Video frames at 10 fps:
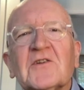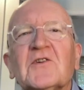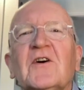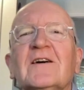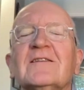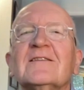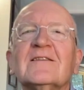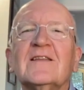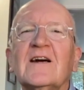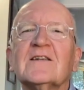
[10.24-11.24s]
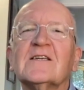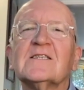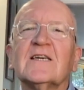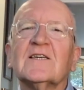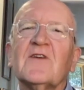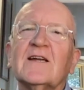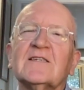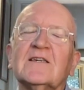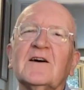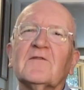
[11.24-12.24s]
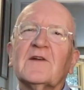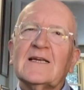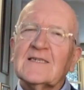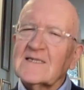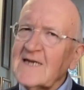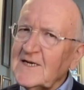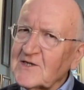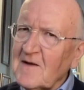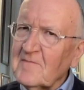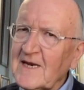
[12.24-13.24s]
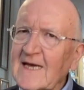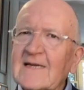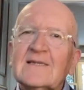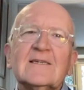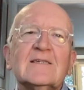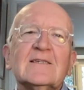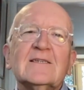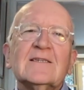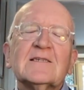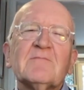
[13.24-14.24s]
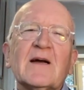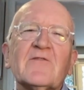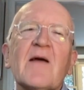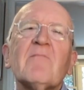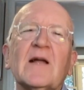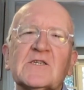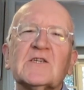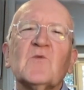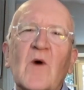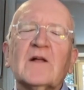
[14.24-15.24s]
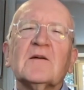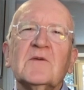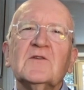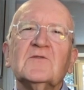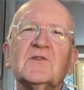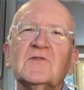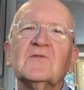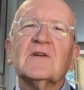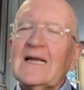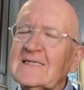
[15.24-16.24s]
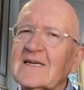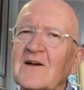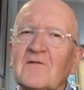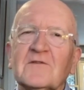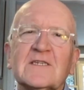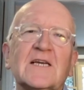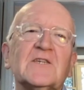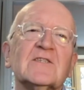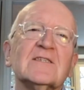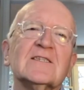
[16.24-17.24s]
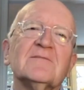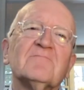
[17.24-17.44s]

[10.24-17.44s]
Doyle, the Artistic Director of Classic Stage Company. It's my great pleasure to welcome you to Classic Conversations.